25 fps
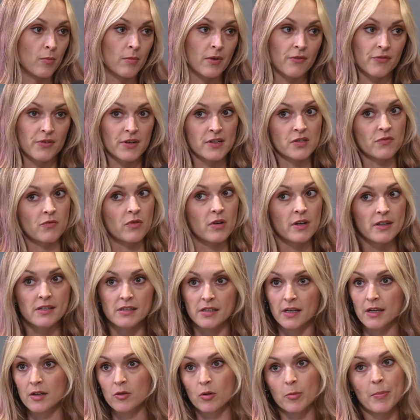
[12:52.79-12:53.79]
whether it's
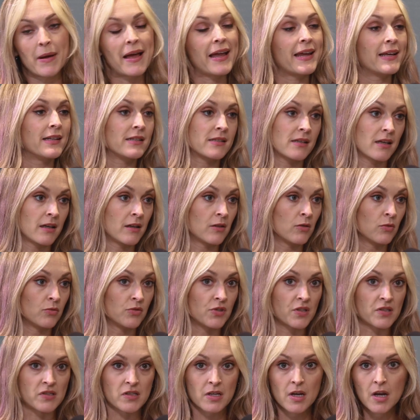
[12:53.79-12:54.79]
writing or painting or
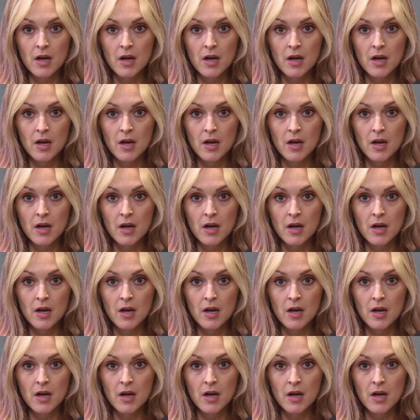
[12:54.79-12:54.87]
just